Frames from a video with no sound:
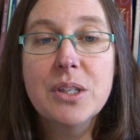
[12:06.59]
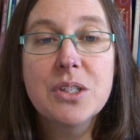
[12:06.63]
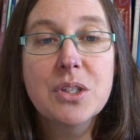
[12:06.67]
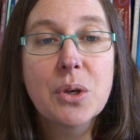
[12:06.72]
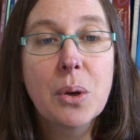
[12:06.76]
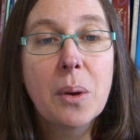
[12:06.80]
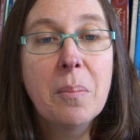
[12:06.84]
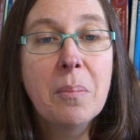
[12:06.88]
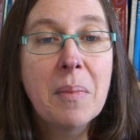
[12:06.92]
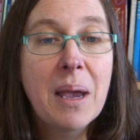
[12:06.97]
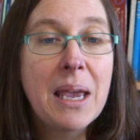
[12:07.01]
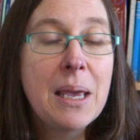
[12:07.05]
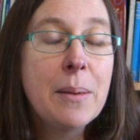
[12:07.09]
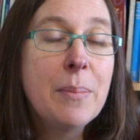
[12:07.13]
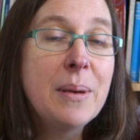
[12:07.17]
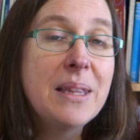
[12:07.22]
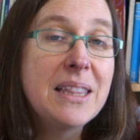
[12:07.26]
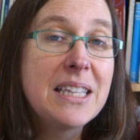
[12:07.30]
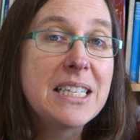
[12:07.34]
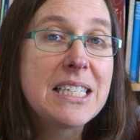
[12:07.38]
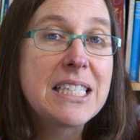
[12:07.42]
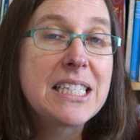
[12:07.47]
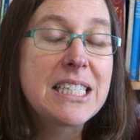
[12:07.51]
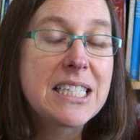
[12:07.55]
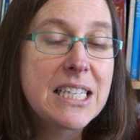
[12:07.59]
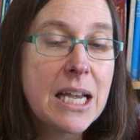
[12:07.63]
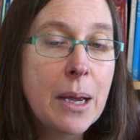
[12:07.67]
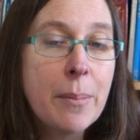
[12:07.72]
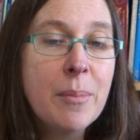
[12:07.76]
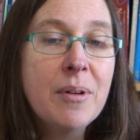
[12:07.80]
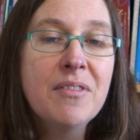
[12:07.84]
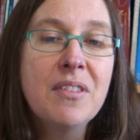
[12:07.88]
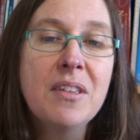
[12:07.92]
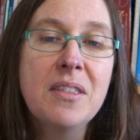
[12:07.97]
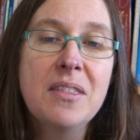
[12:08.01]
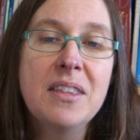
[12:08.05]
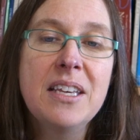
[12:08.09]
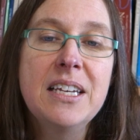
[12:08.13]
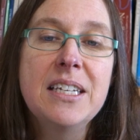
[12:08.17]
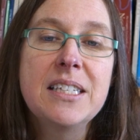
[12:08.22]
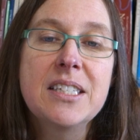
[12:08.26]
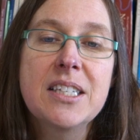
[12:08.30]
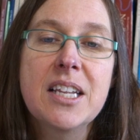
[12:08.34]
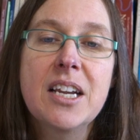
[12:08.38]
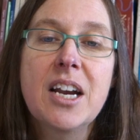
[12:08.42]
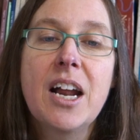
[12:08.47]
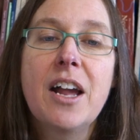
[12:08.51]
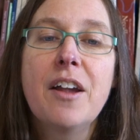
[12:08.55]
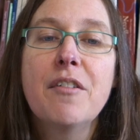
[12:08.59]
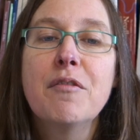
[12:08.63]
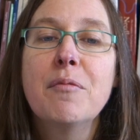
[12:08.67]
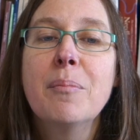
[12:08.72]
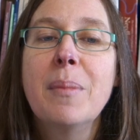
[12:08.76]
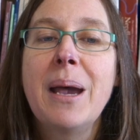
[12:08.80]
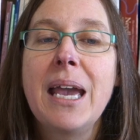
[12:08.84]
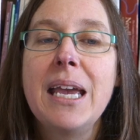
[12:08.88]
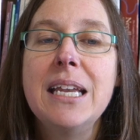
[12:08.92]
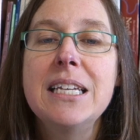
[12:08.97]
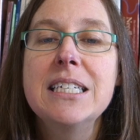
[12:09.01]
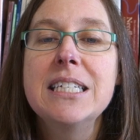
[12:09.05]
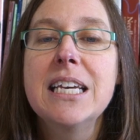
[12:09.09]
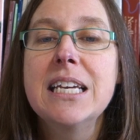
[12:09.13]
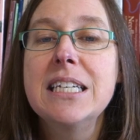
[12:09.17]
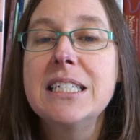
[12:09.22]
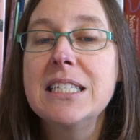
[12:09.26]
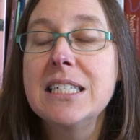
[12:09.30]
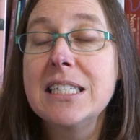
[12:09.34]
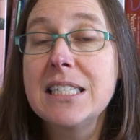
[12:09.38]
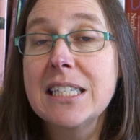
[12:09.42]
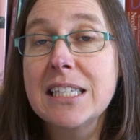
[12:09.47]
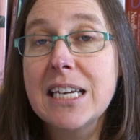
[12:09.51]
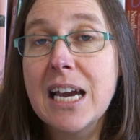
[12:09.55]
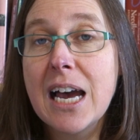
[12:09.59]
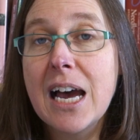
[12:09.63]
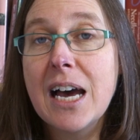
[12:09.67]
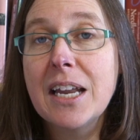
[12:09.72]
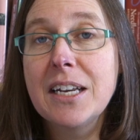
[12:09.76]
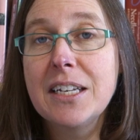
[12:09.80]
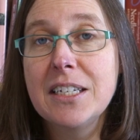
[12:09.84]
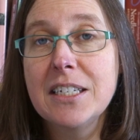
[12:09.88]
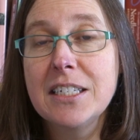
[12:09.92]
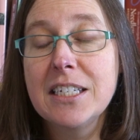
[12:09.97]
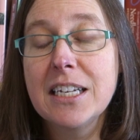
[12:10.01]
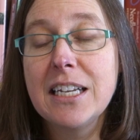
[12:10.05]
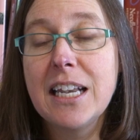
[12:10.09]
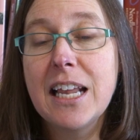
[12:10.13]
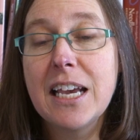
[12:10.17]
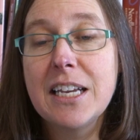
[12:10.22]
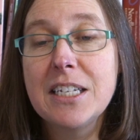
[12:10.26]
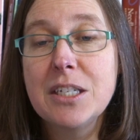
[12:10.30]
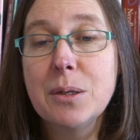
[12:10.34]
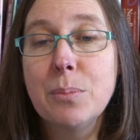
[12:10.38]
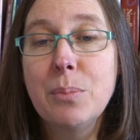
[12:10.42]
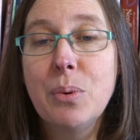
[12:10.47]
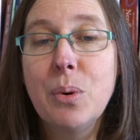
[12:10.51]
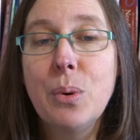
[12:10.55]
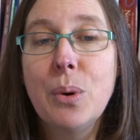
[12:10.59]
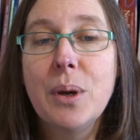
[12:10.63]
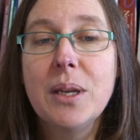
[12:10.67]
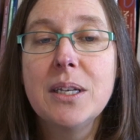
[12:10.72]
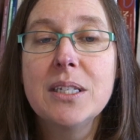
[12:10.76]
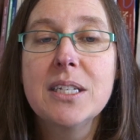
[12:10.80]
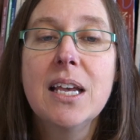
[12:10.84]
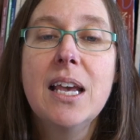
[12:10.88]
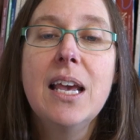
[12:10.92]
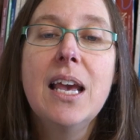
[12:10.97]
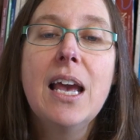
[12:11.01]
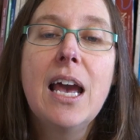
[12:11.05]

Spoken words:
so it may be that some of the things that I have made get discarded at a later point